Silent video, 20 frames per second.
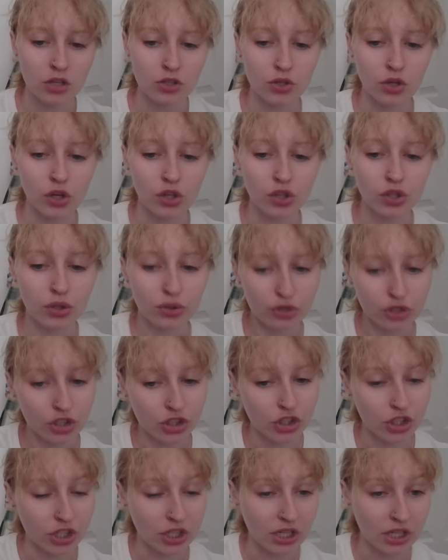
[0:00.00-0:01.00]
So I chose
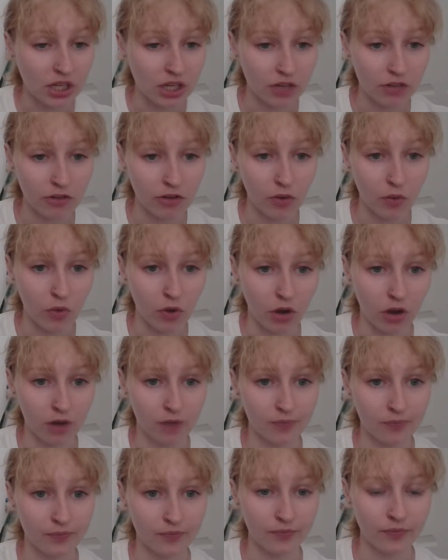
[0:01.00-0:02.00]
cheating for
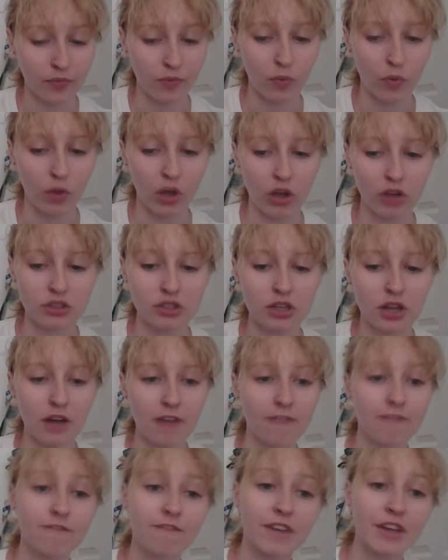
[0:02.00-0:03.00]
one. While it's
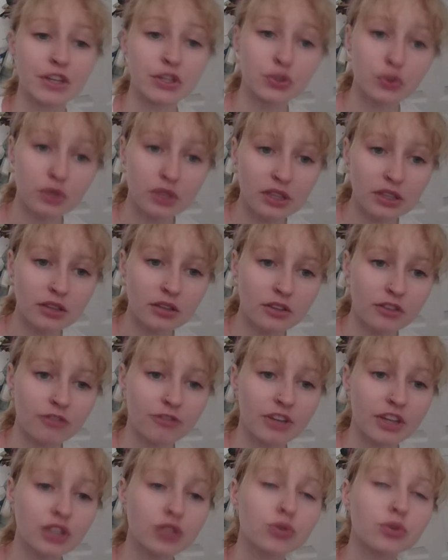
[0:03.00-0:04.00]
not federally
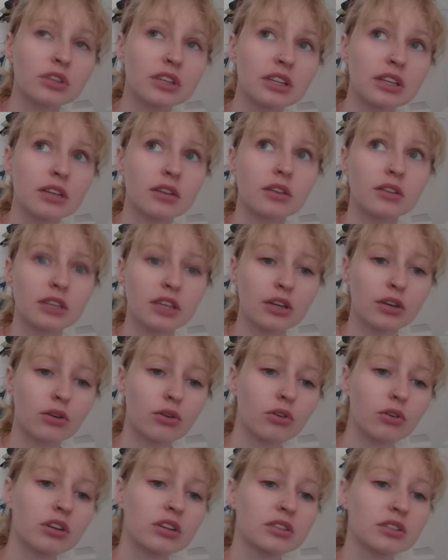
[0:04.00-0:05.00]

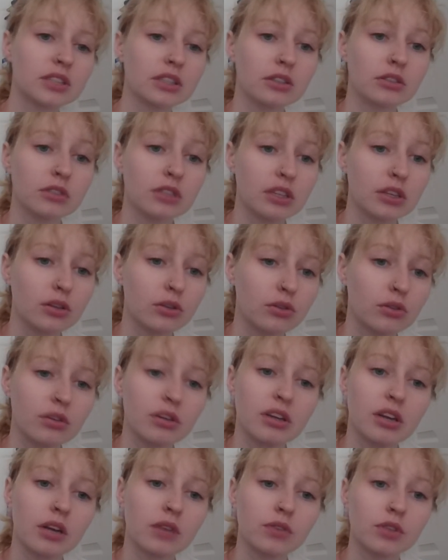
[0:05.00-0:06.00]
legal, it is illegal
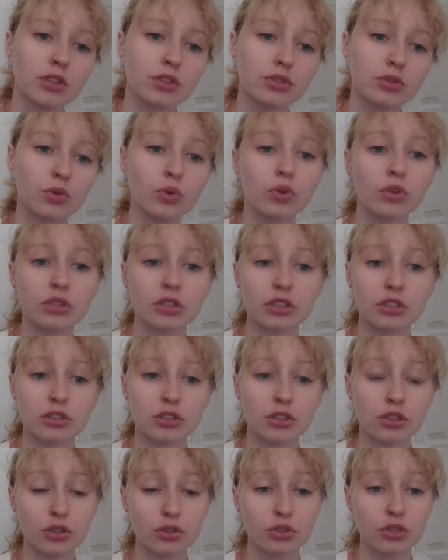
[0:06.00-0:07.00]
in every school and
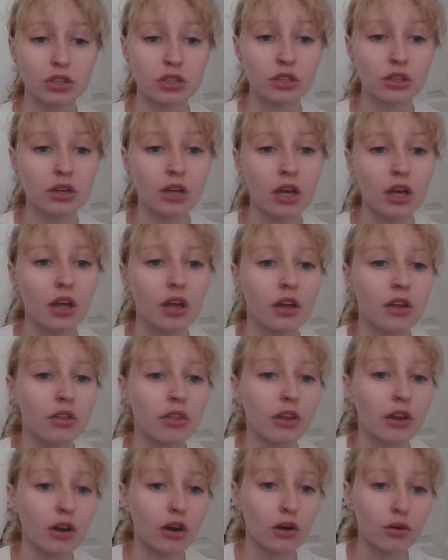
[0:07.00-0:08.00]
institution.
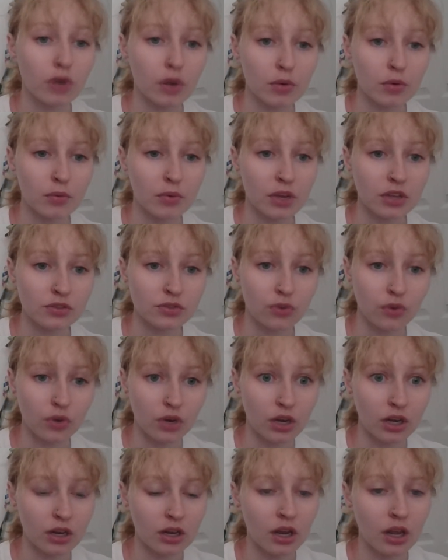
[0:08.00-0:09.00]
There are reprimands
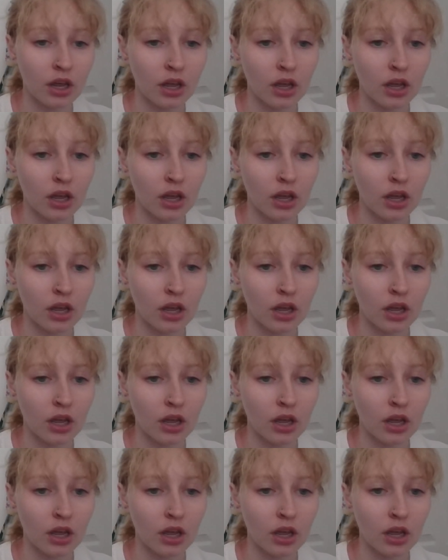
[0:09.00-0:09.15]
for it.